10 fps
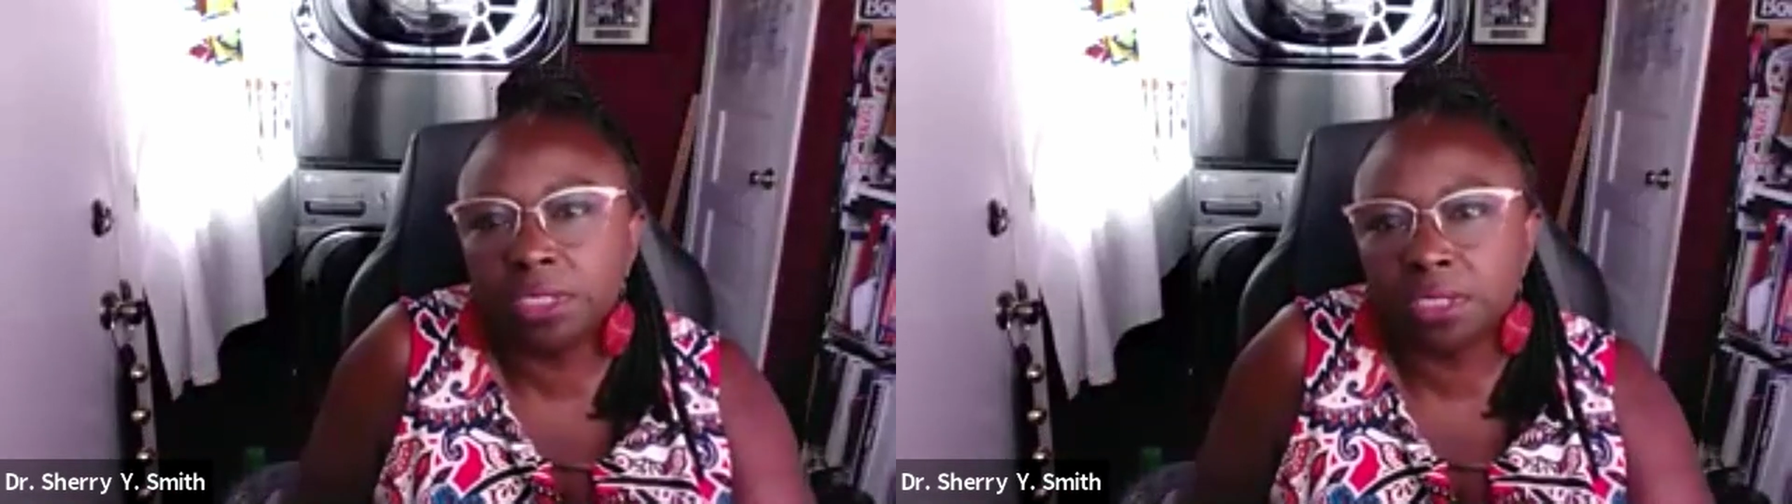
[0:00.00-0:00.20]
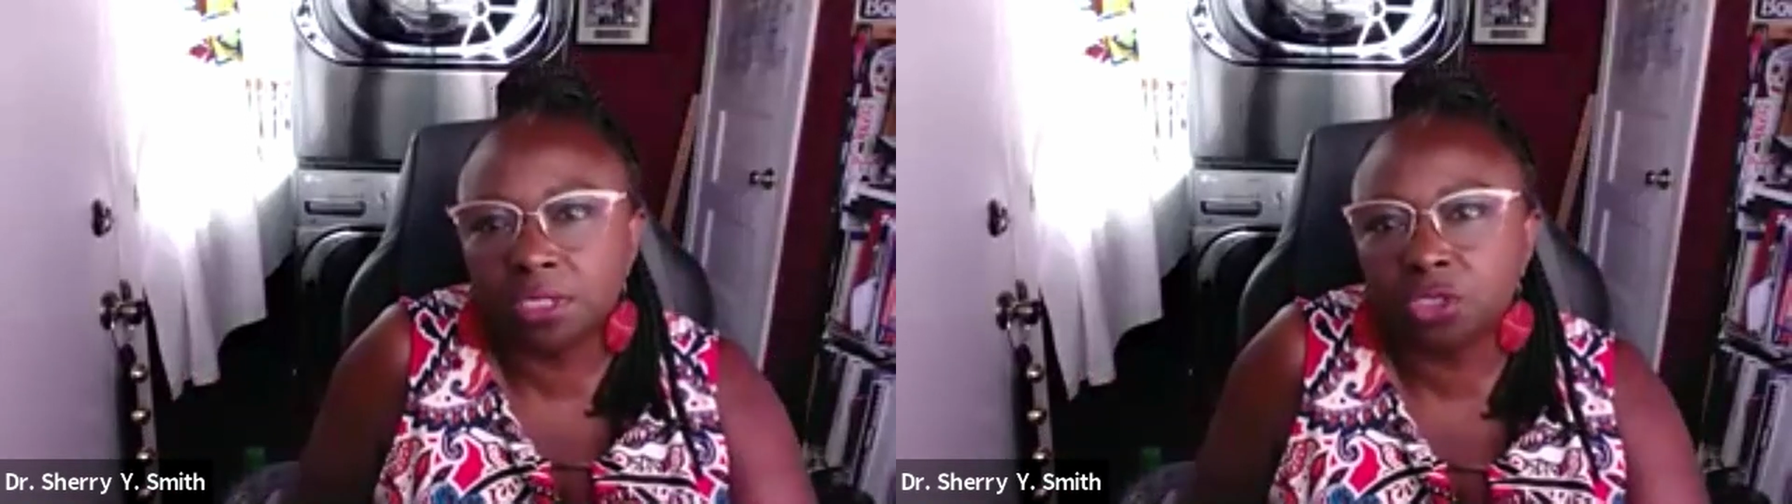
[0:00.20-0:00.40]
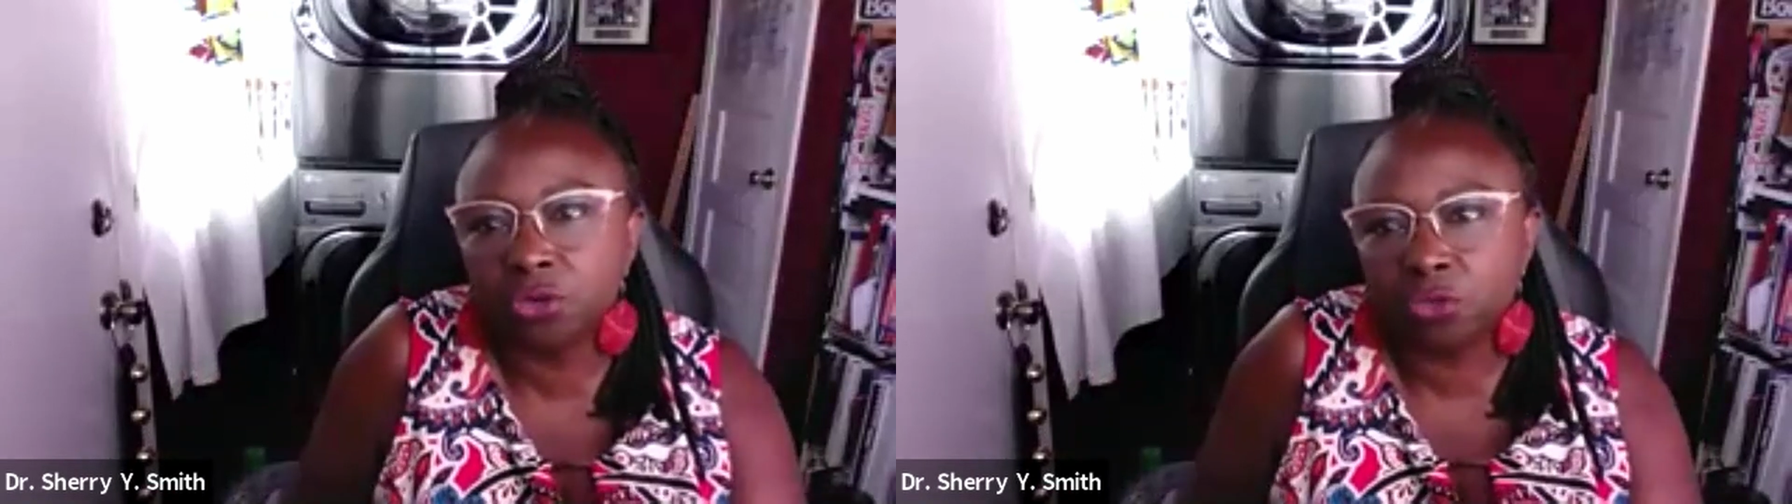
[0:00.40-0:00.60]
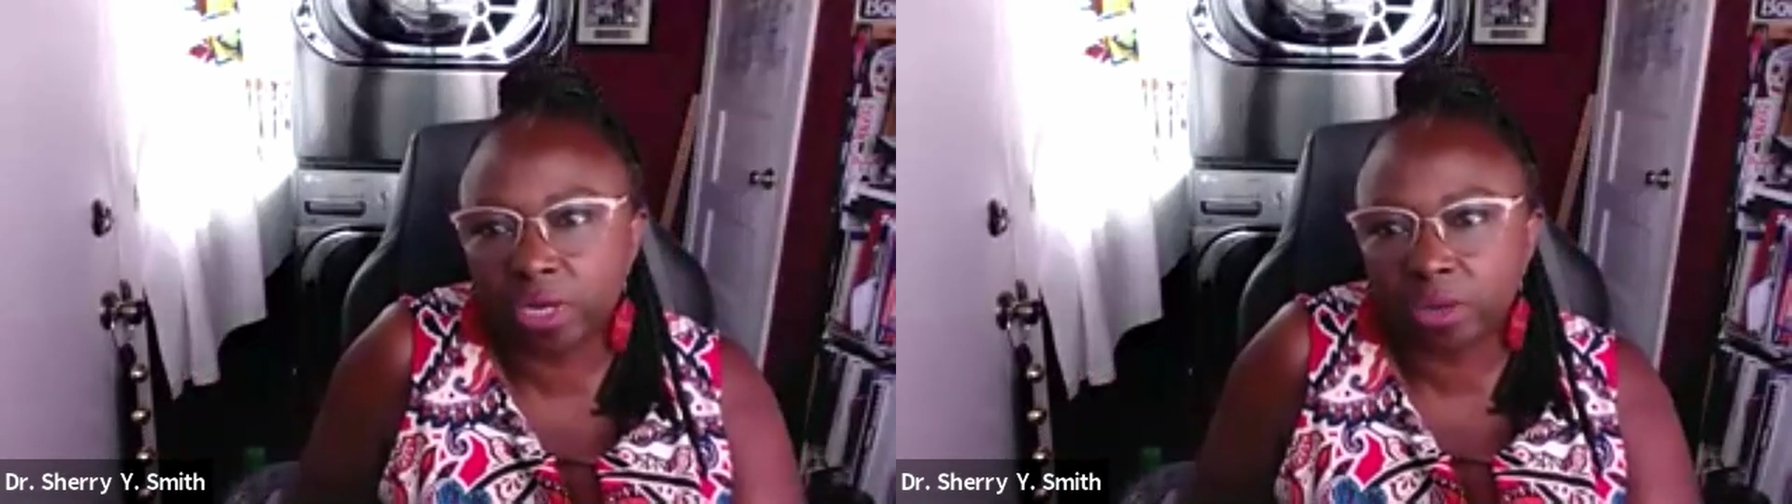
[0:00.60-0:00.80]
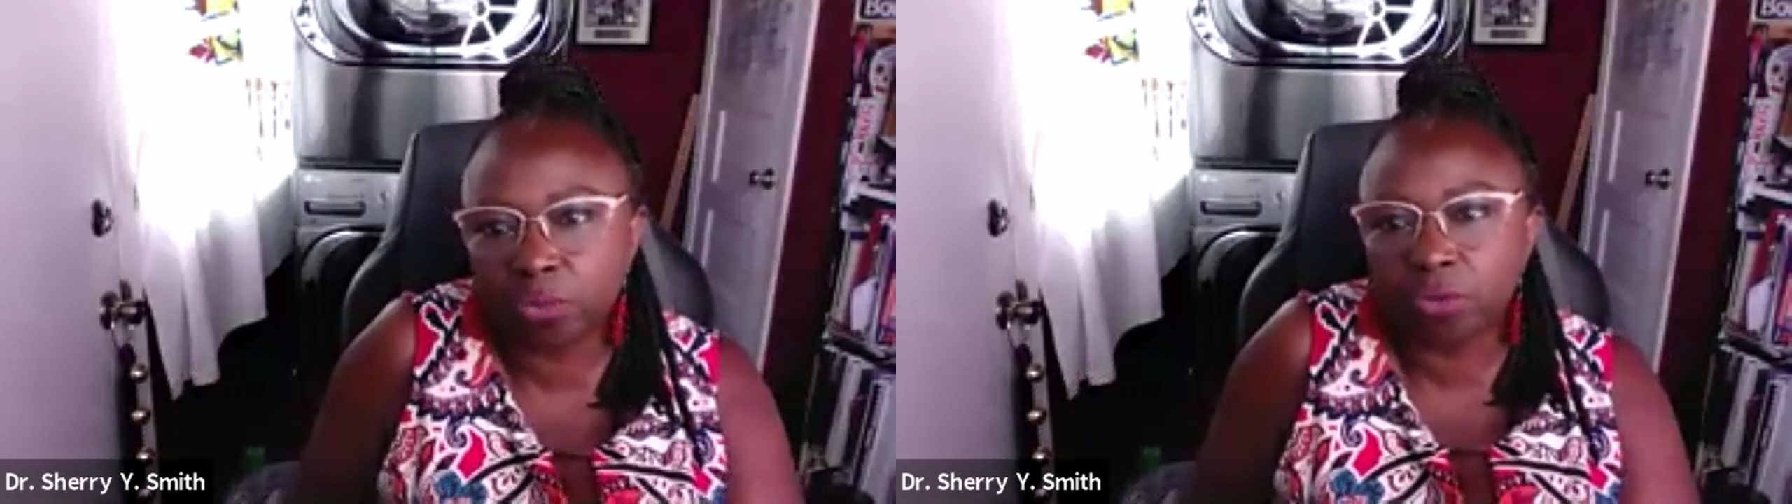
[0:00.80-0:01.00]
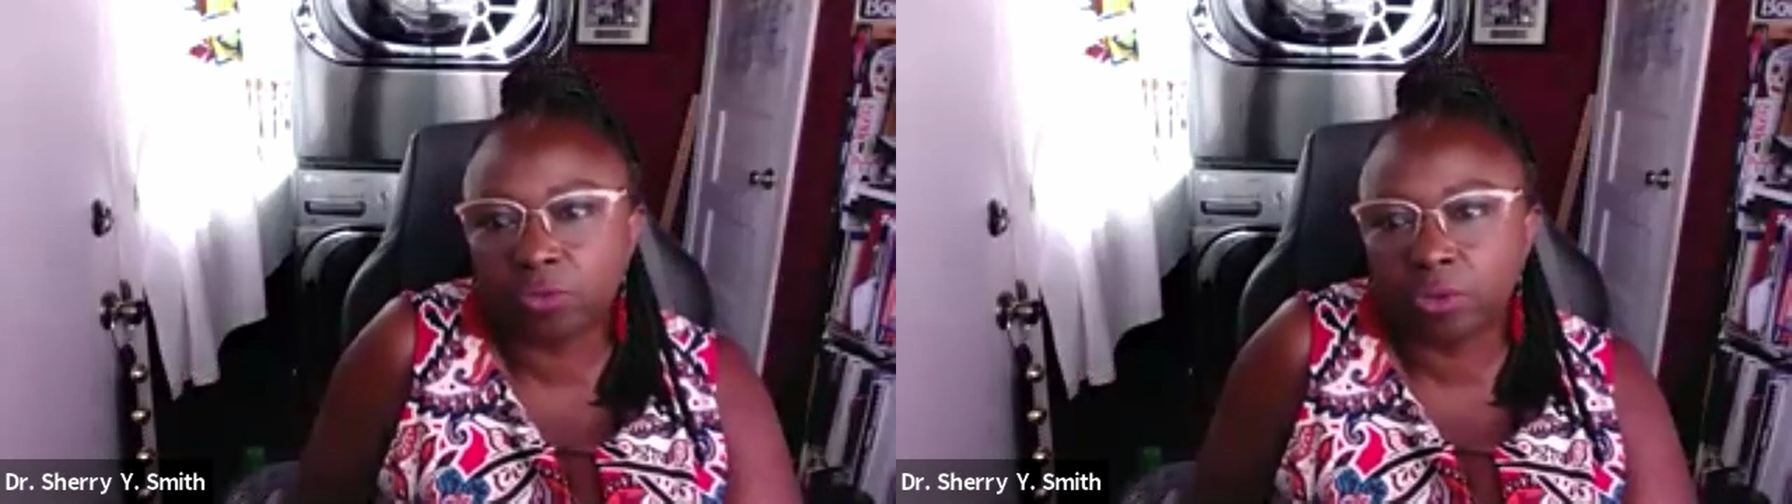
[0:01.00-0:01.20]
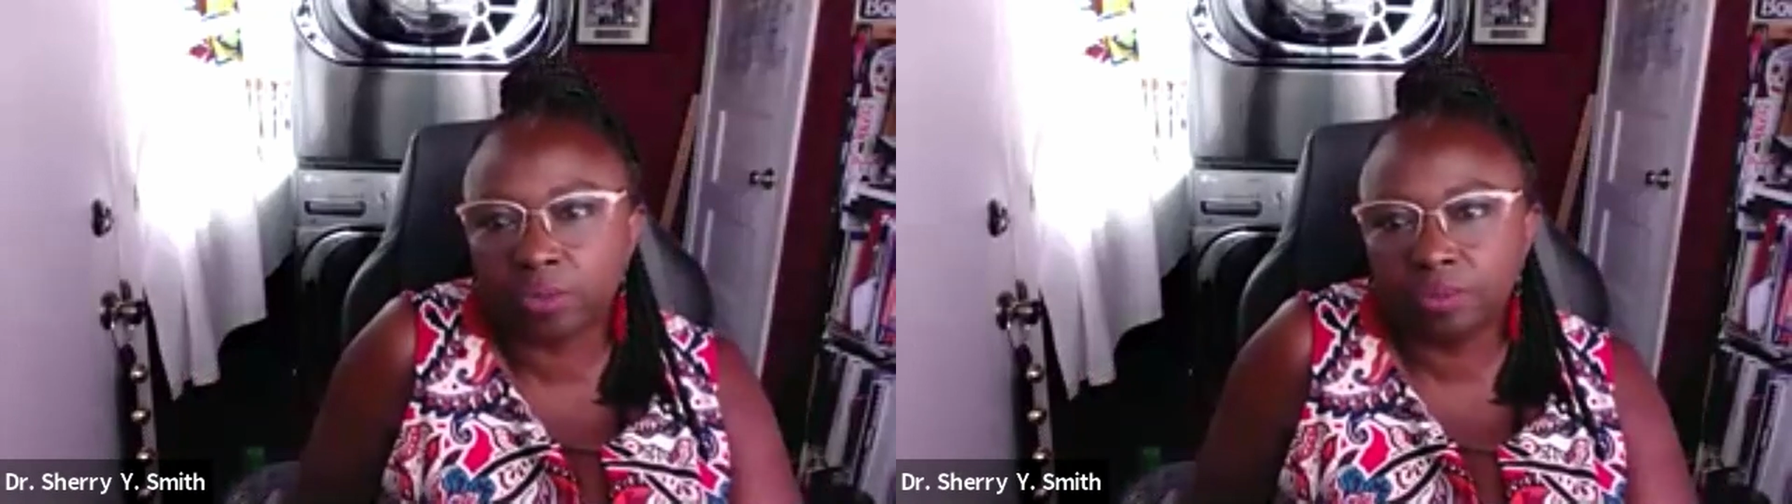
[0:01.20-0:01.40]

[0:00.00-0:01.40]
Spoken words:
it to the credit bureau.